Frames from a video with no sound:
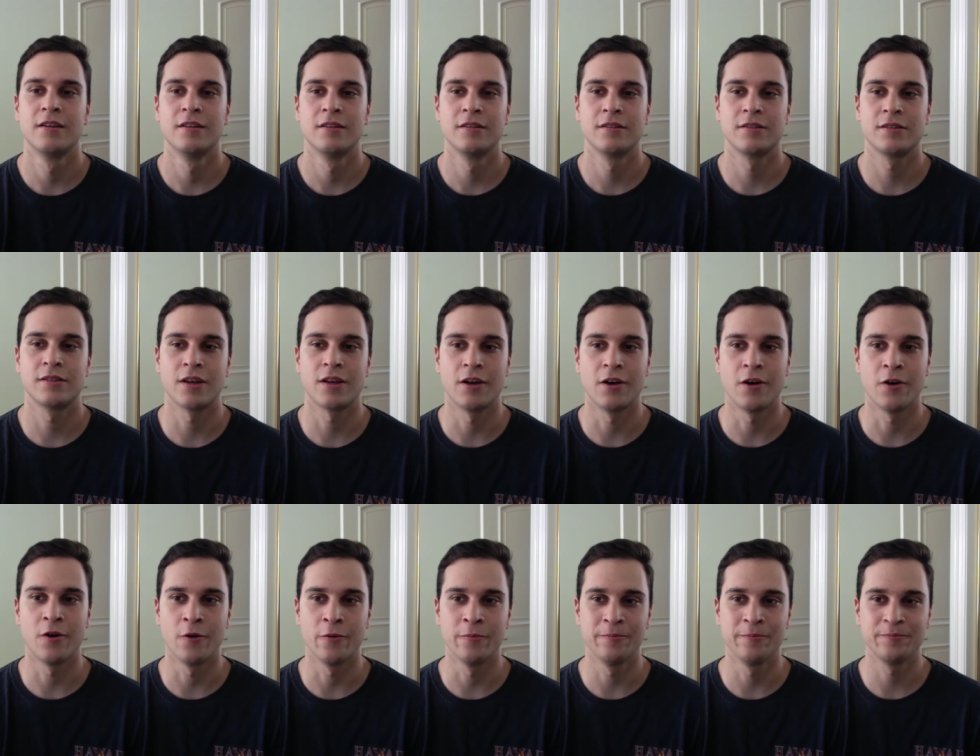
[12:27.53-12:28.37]

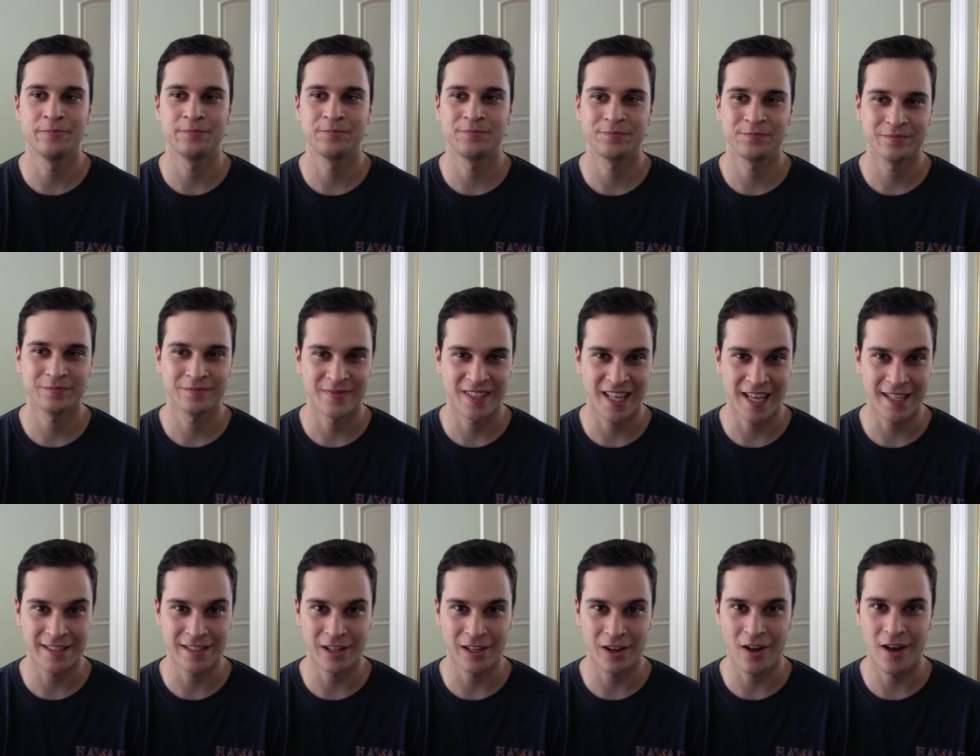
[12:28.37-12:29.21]
So
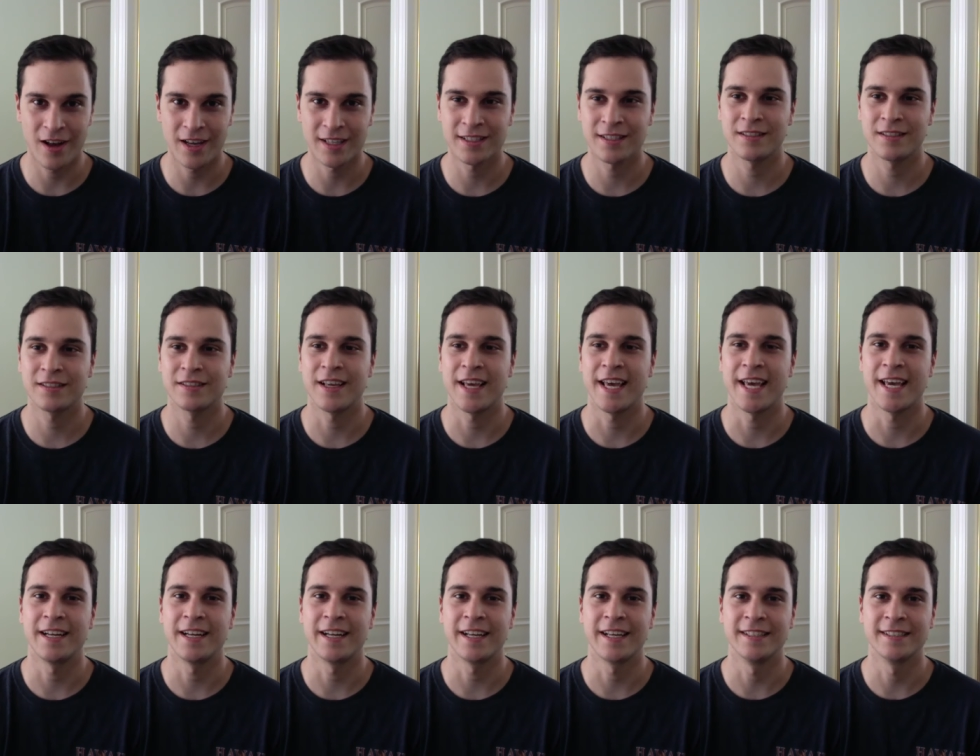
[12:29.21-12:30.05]
that's a loss.
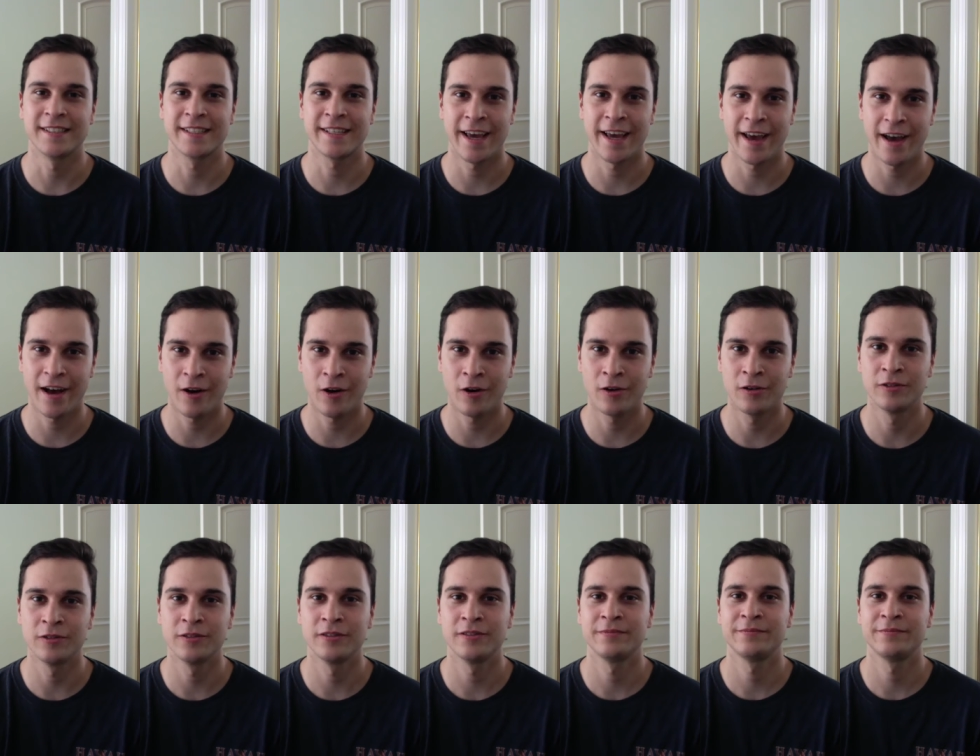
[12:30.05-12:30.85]
And against Cal,